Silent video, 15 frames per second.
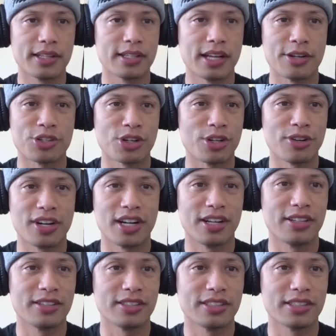I'll show you right
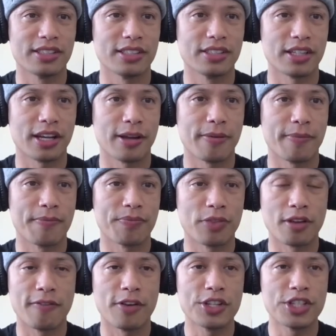now. Okay.
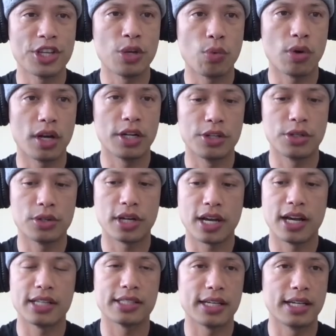First thing you wanna do,
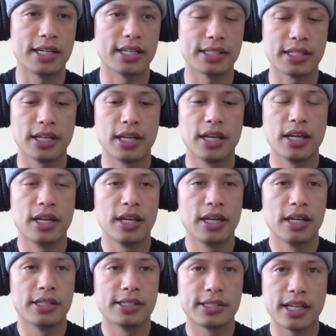guys, is
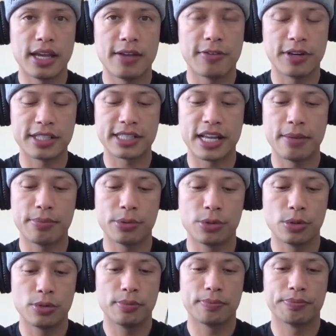say, for
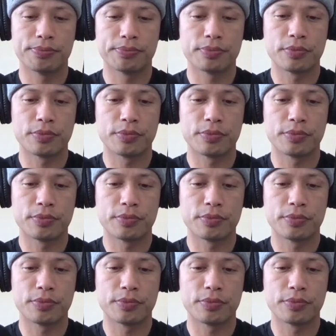example,